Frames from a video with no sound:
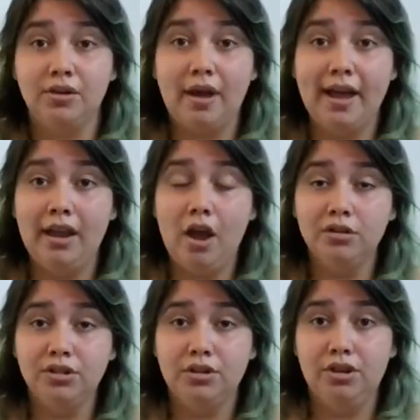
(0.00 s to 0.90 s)
I
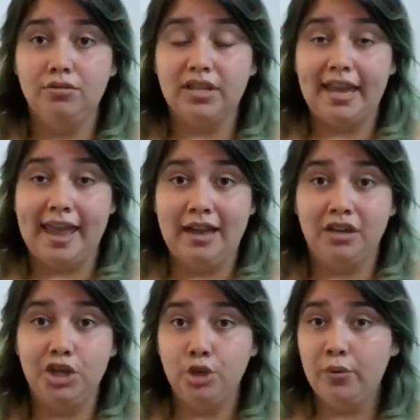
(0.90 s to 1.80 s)
also use a hand
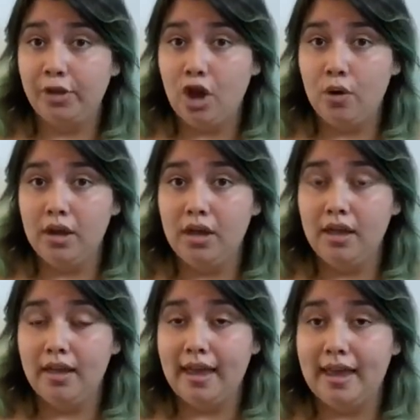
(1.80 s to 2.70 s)
cue with Koa,
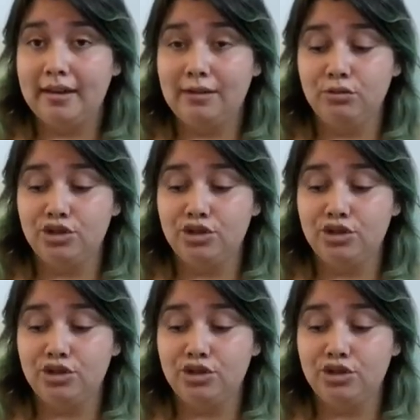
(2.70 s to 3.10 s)
and I will show